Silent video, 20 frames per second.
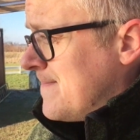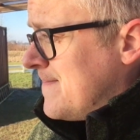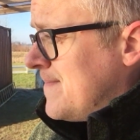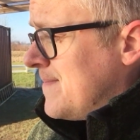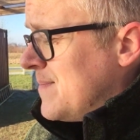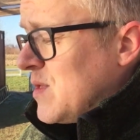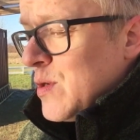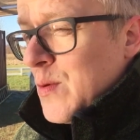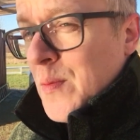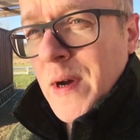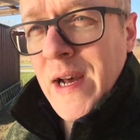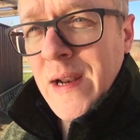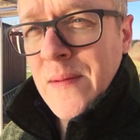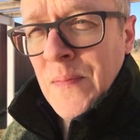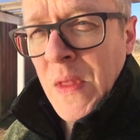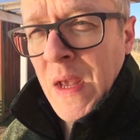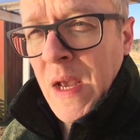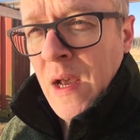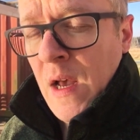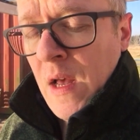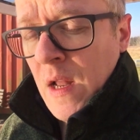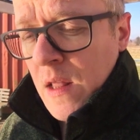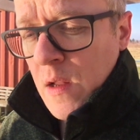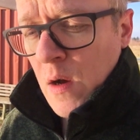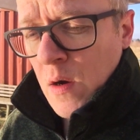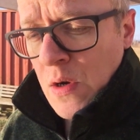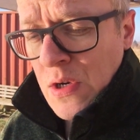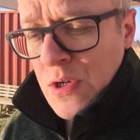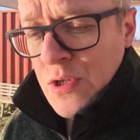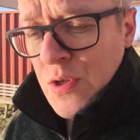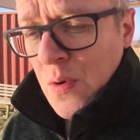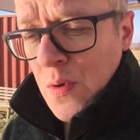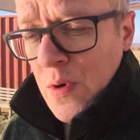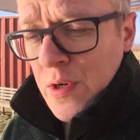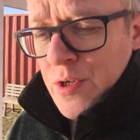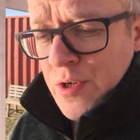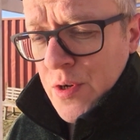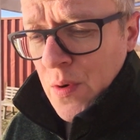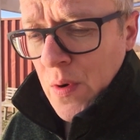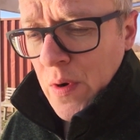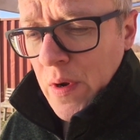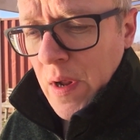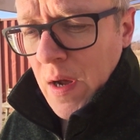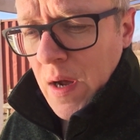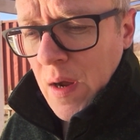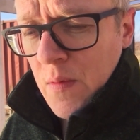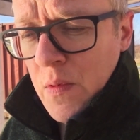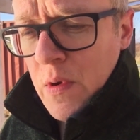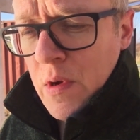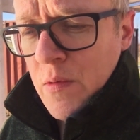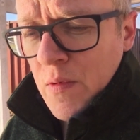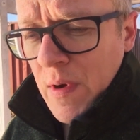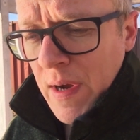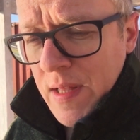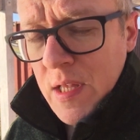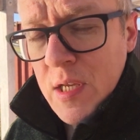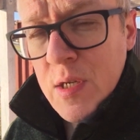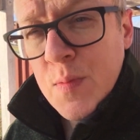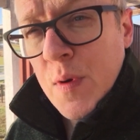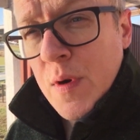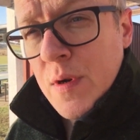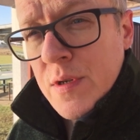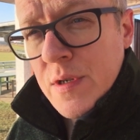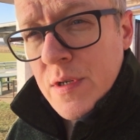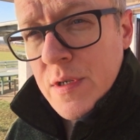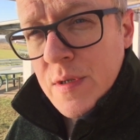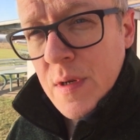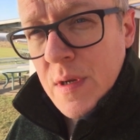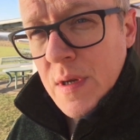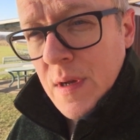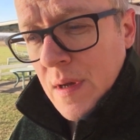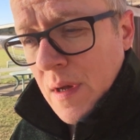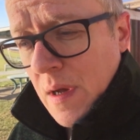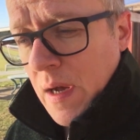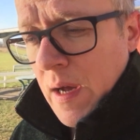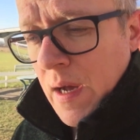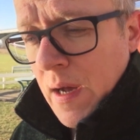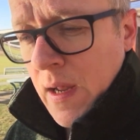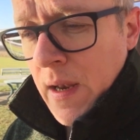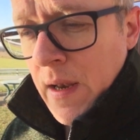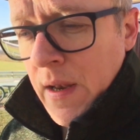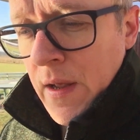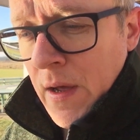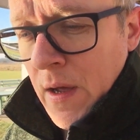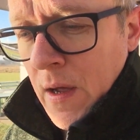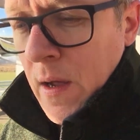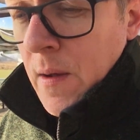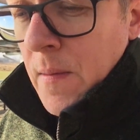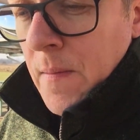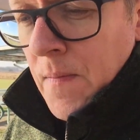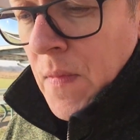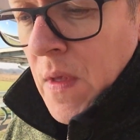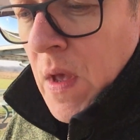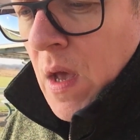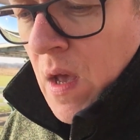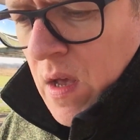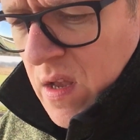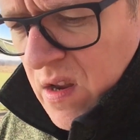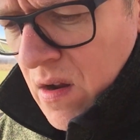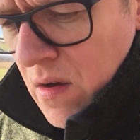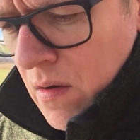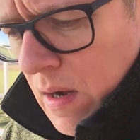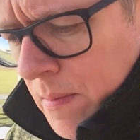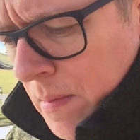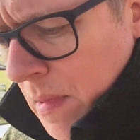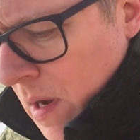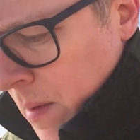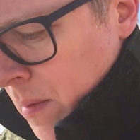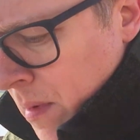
Too bad. Long story short, I regret this purchase and um, you know I'm a, I'm a